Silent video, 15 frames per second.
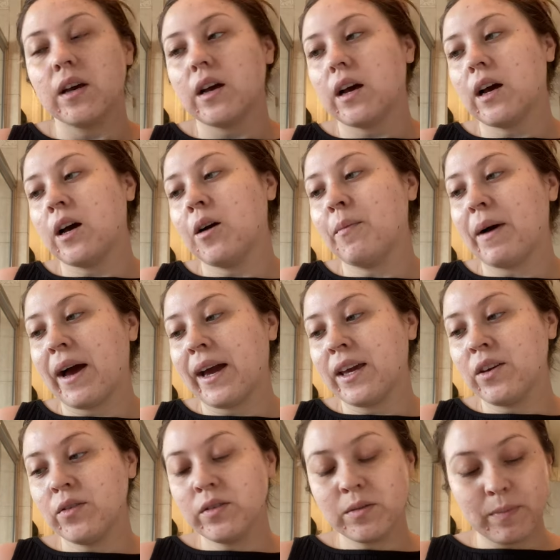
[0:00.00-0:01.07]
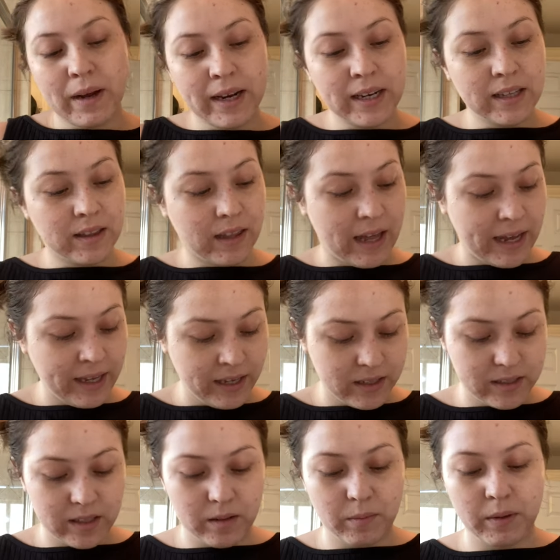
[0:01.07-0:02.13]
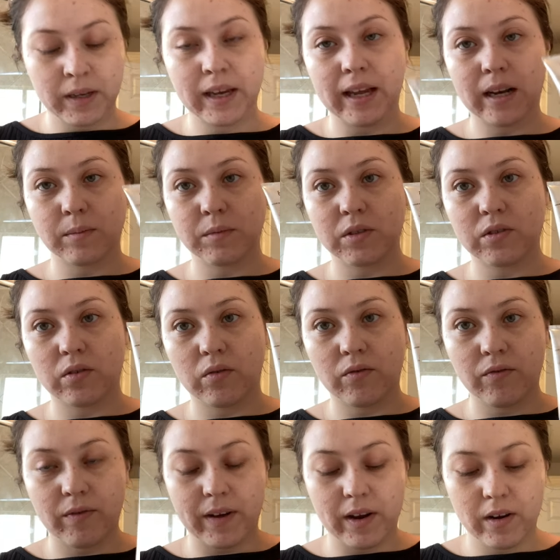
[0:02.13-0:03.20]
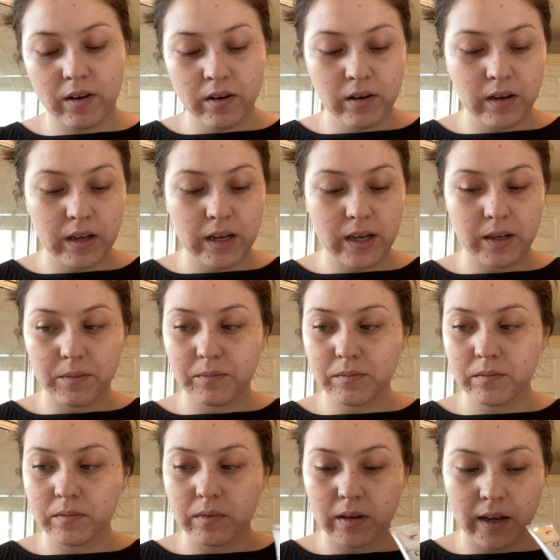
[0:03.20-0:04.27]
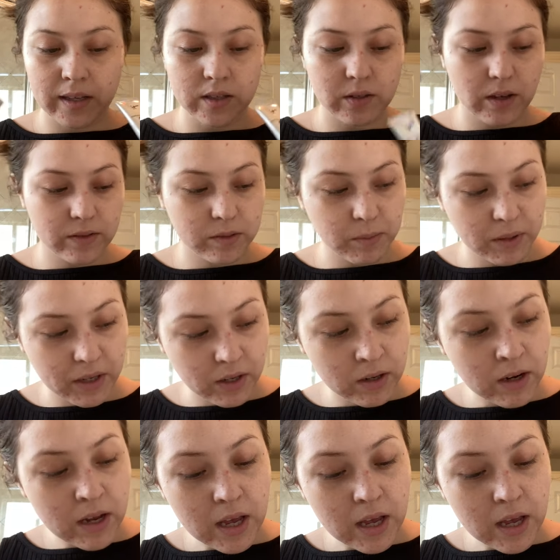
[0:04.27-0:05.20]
I use mine in light because I'm so fair. I still have some in here.